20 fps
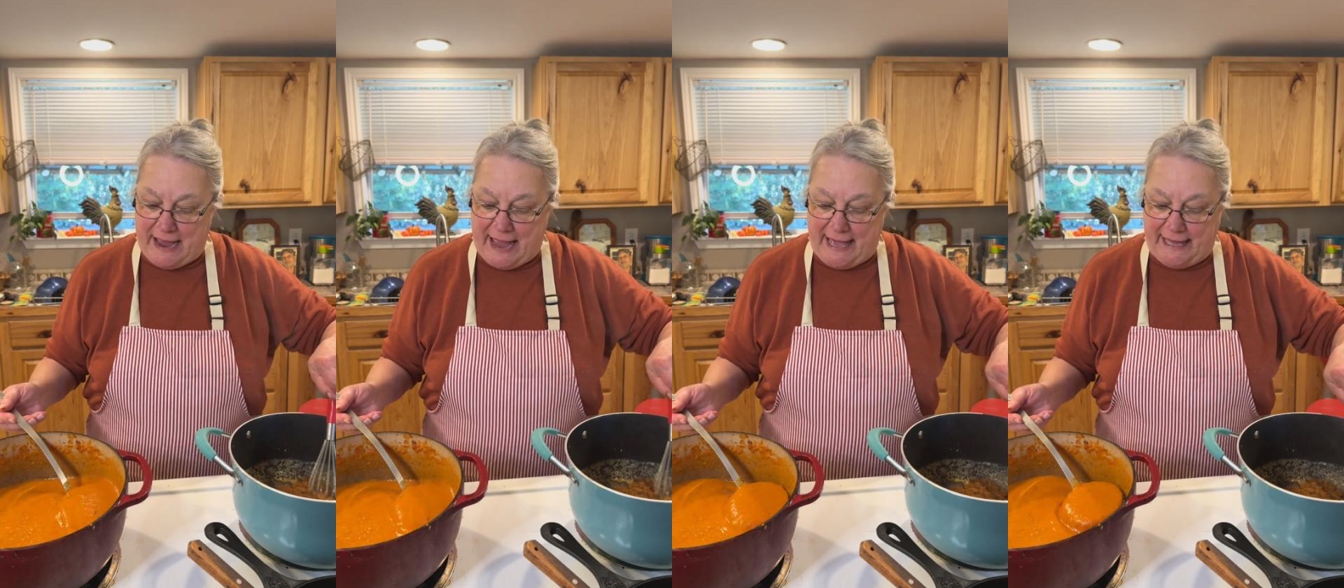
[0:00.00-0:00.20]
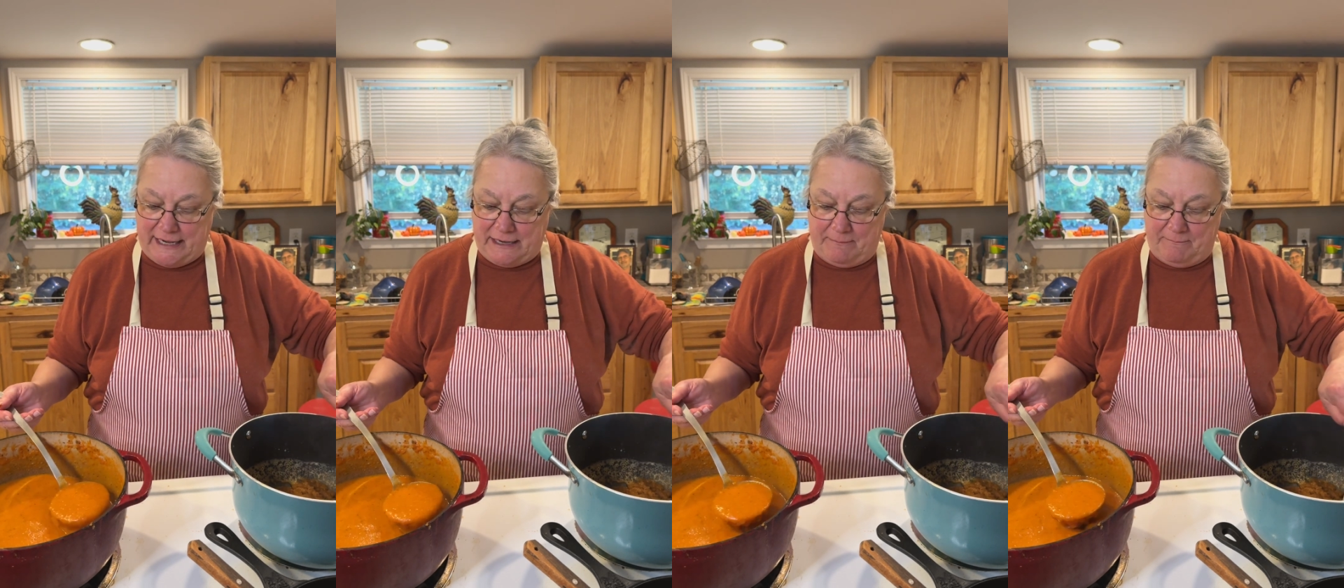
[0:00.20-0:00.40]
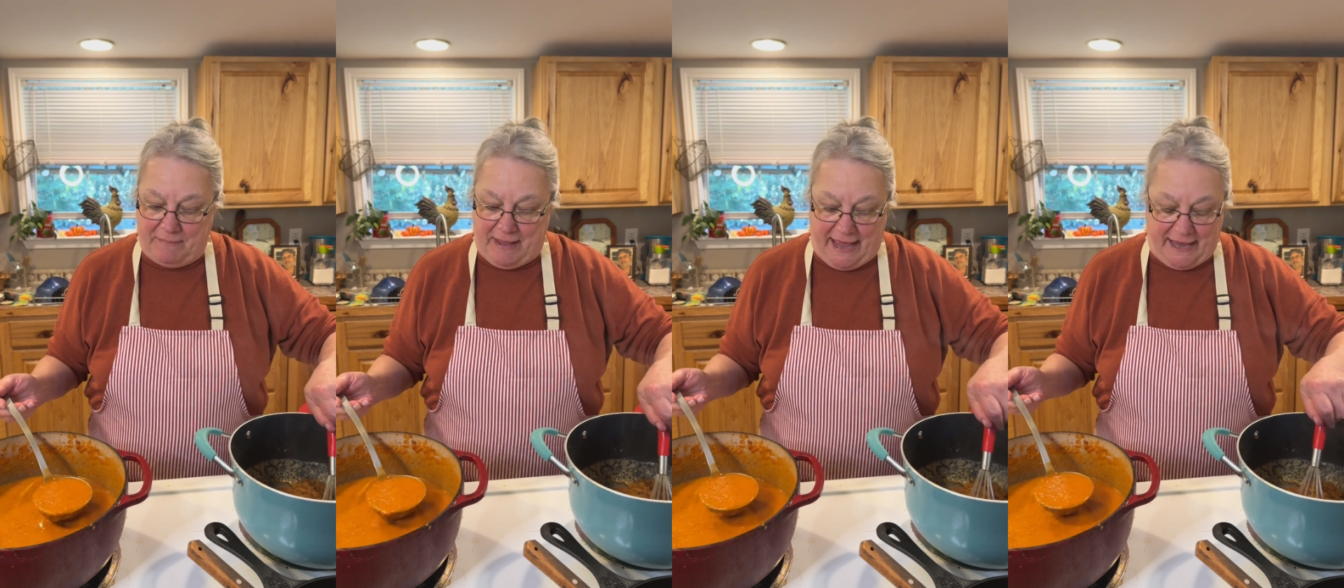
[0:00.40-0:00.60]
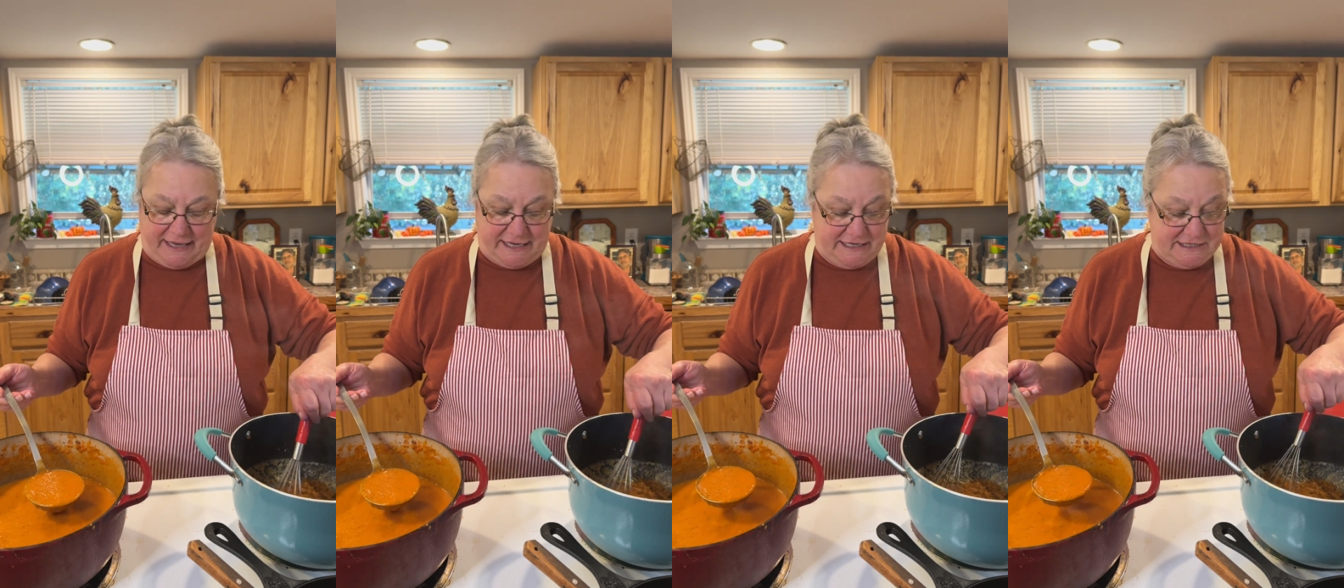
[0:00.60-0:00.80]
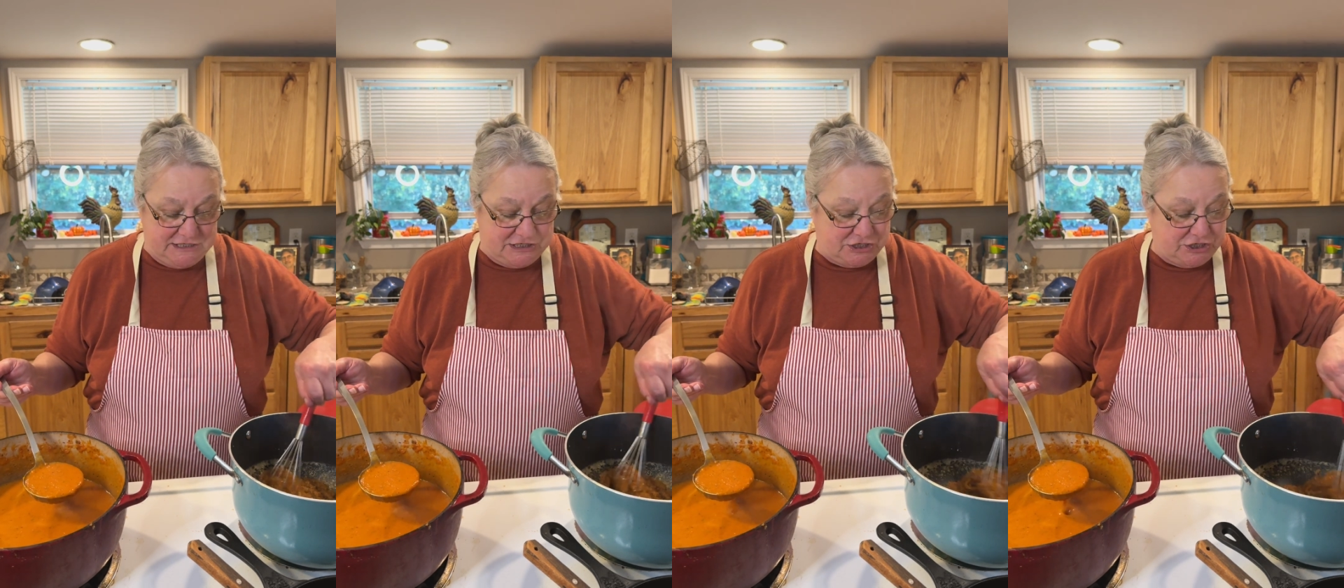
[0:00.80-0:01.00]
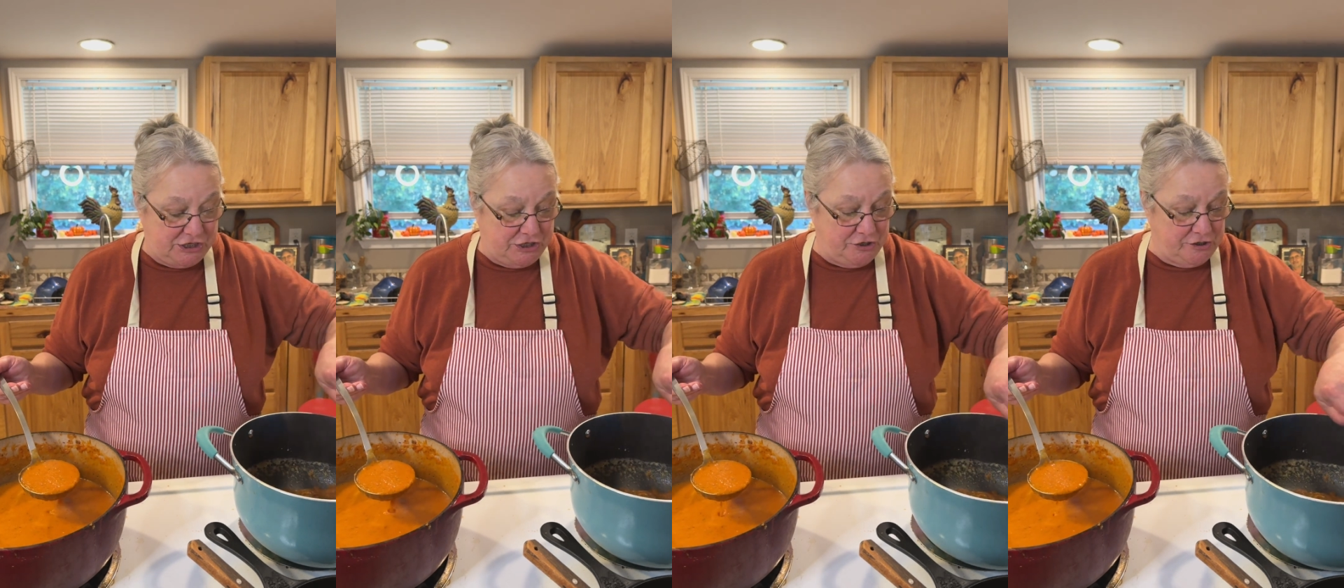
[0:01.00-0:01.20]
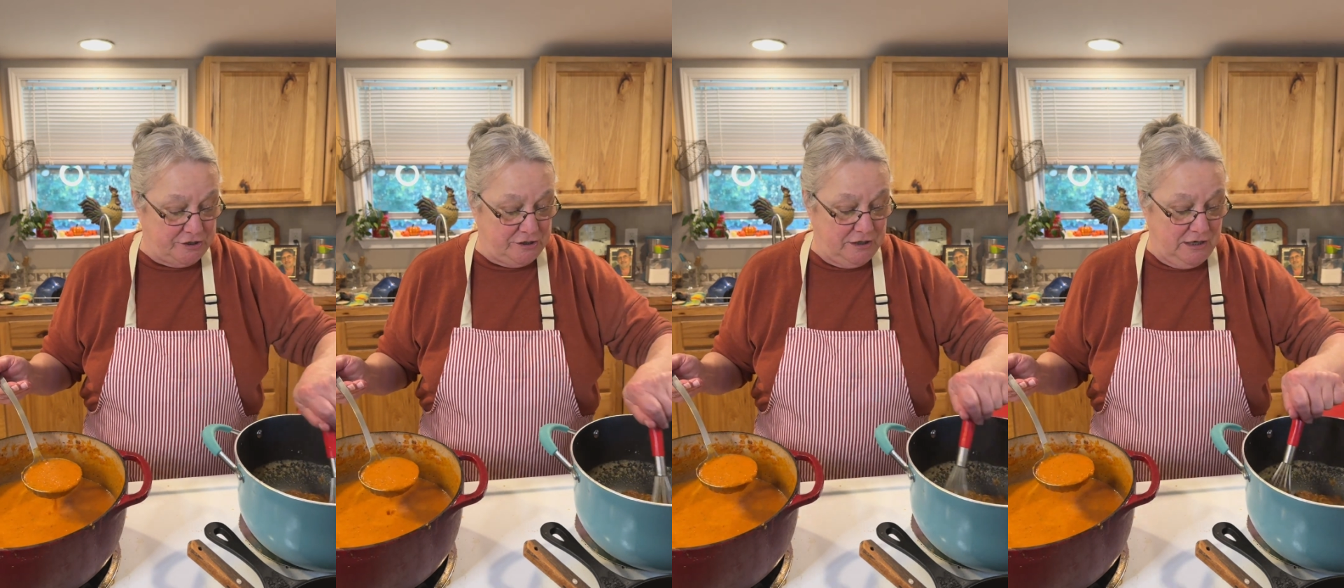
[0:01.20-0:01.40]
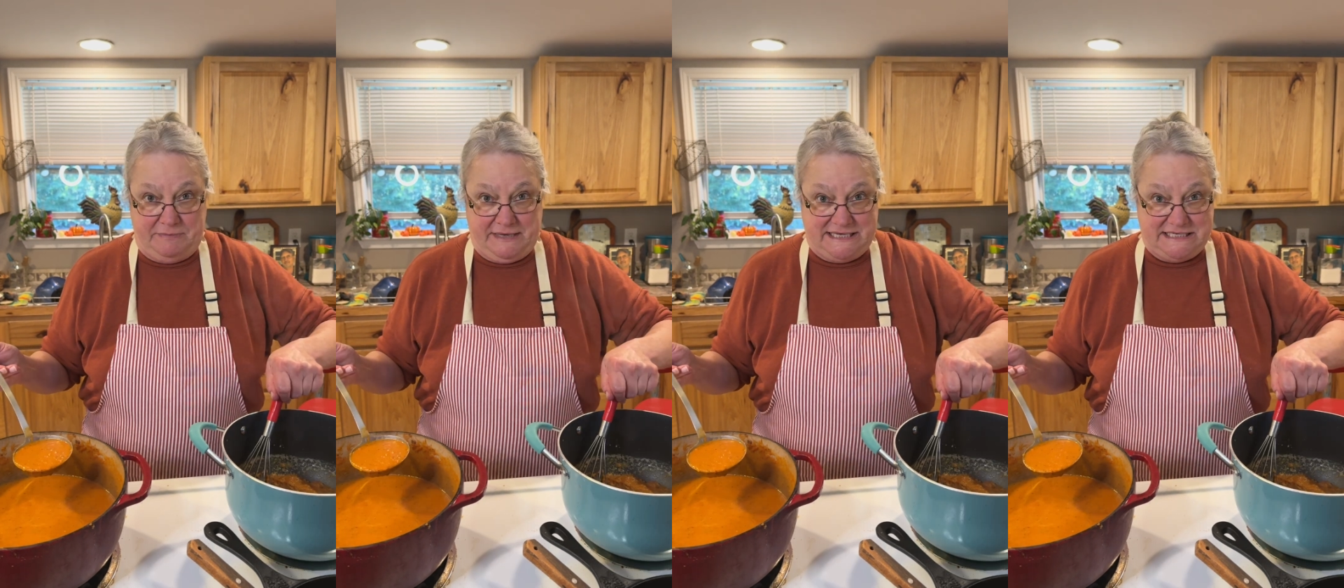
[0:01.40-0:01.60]
add it back into your
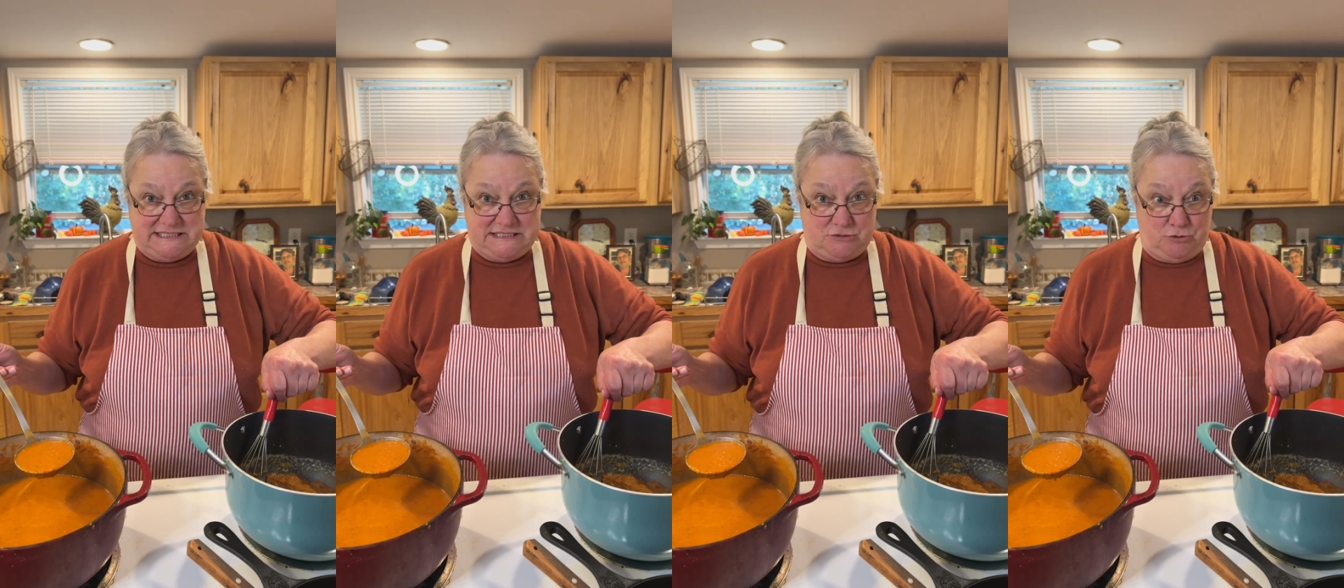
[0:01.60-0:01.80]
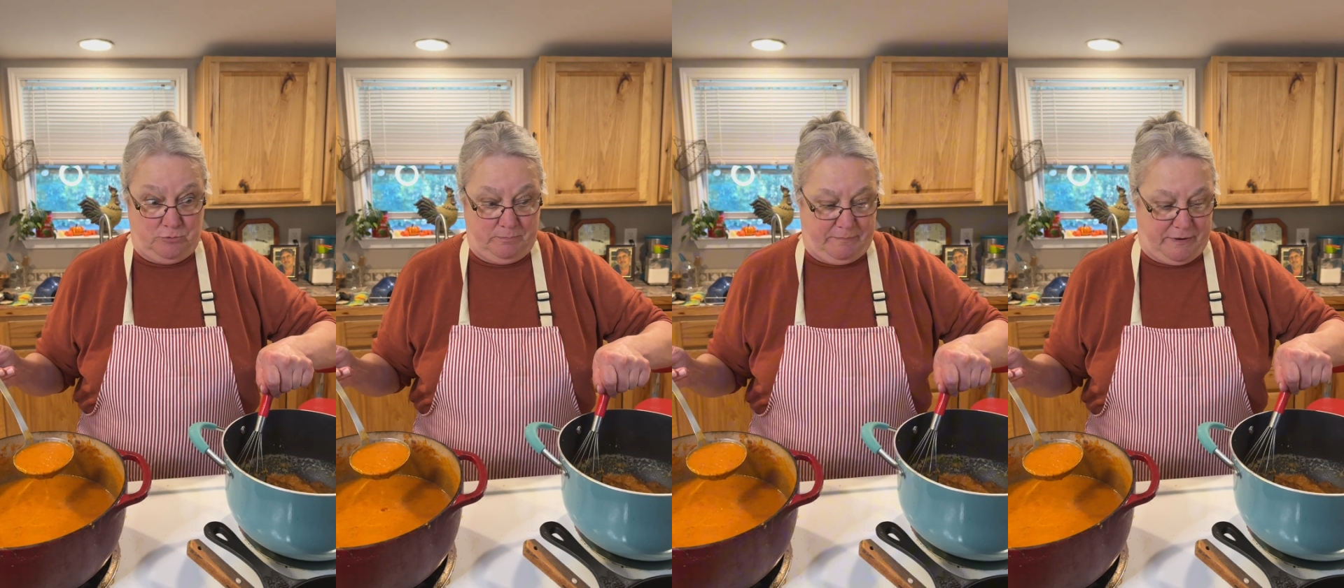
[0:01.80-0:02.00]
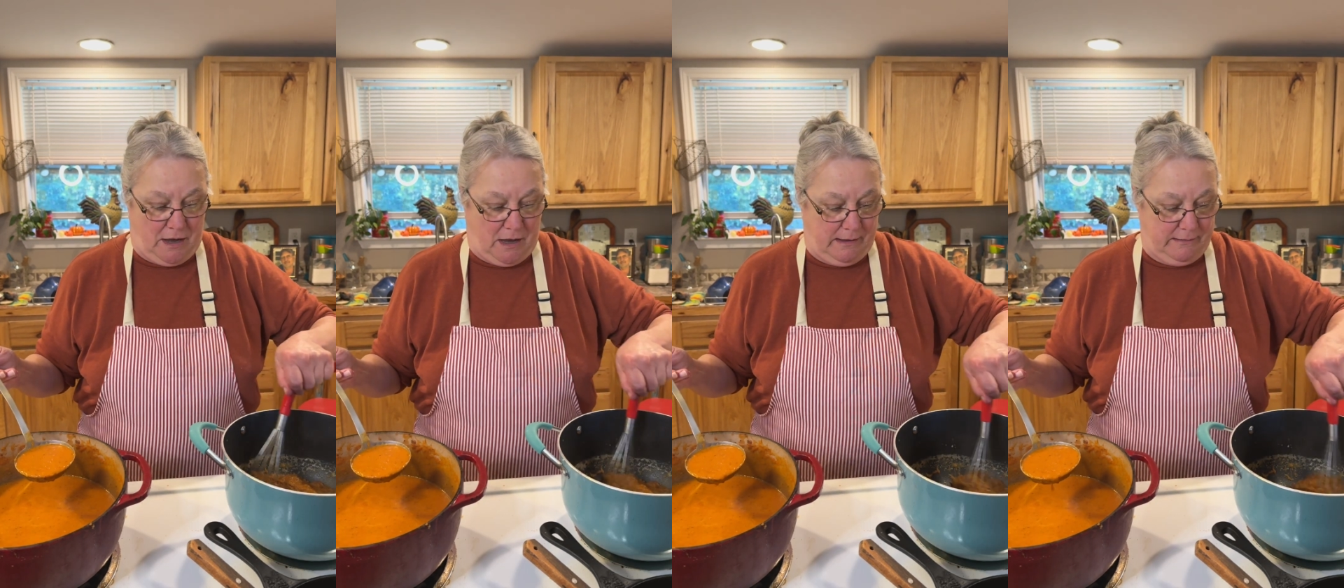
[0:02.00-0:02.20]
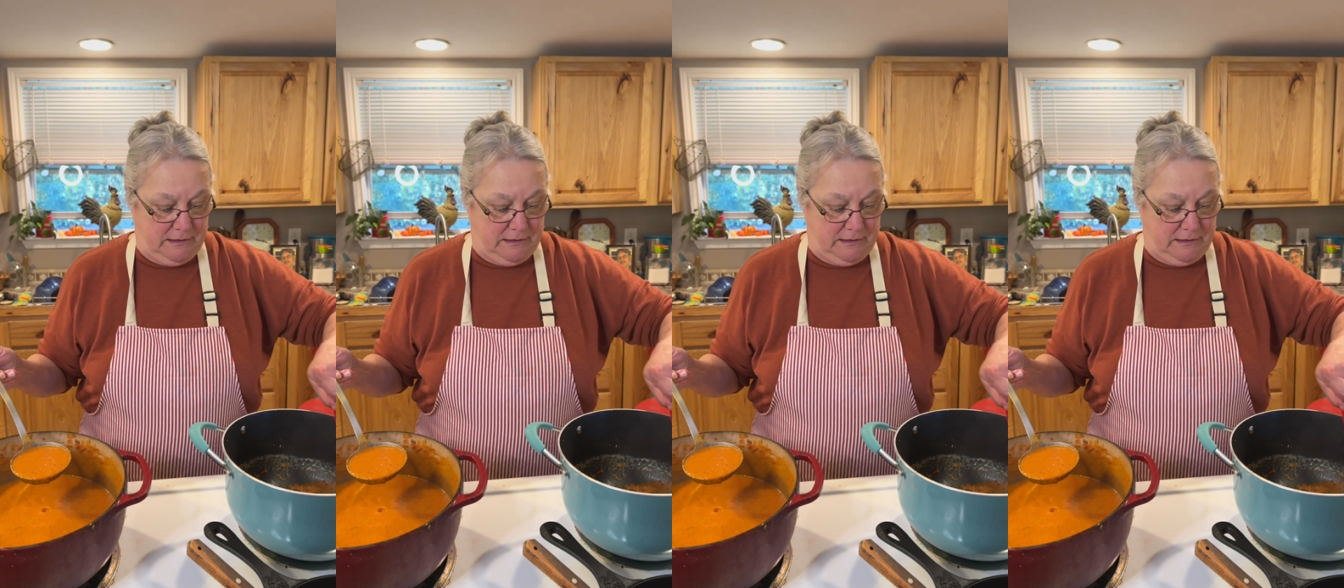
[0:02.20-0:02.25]
big soup pot.